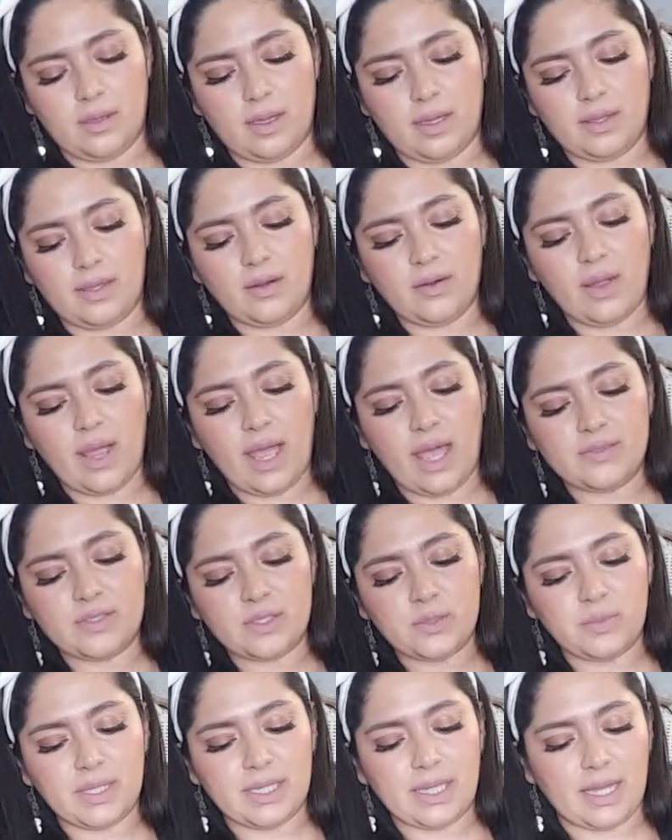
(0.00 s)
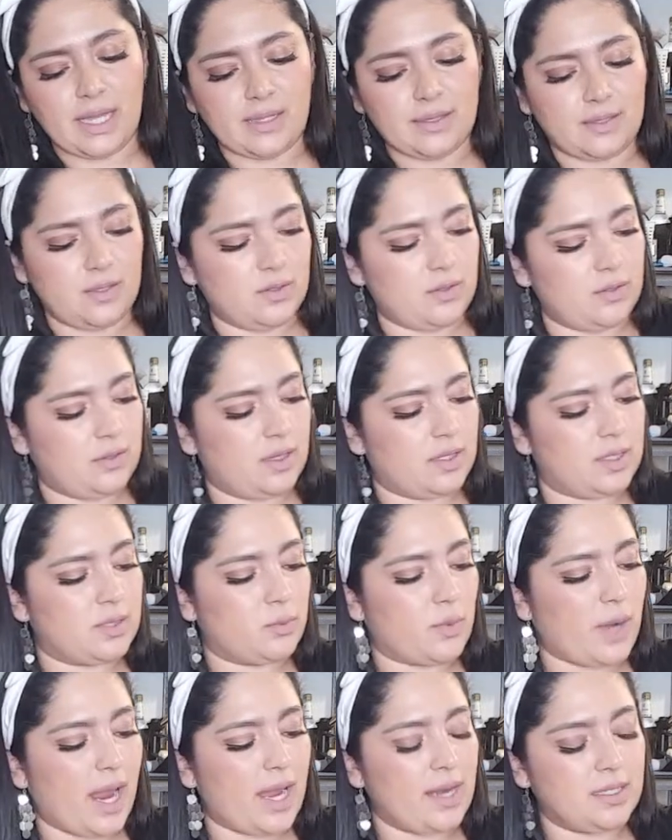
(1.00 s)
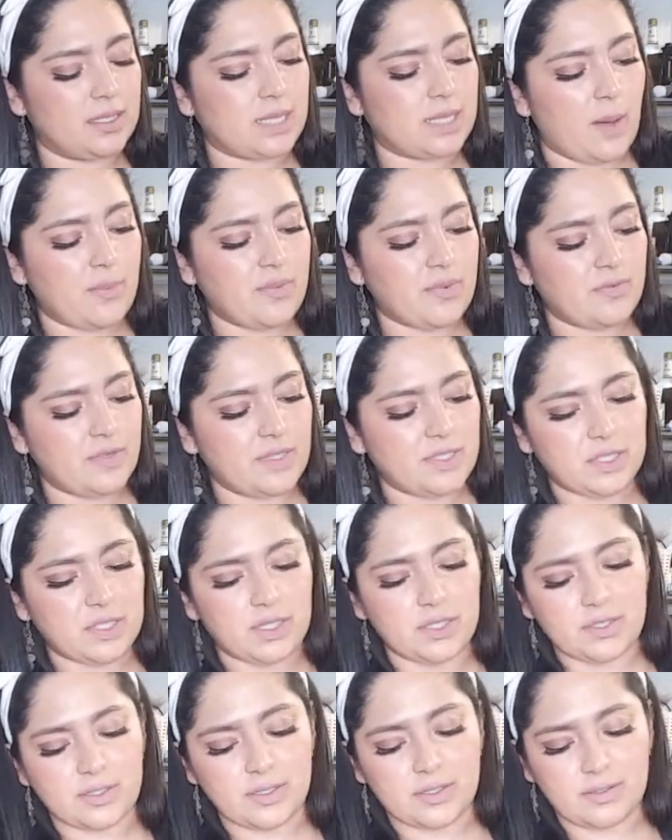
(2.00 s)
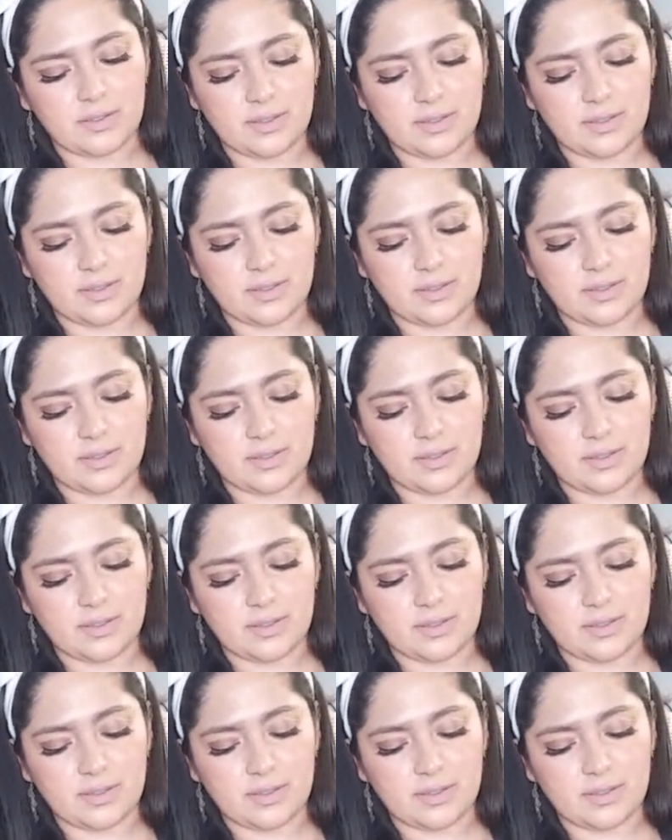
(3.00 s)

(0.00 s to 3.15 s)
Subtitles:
And they don't have to be like, right on top of each other.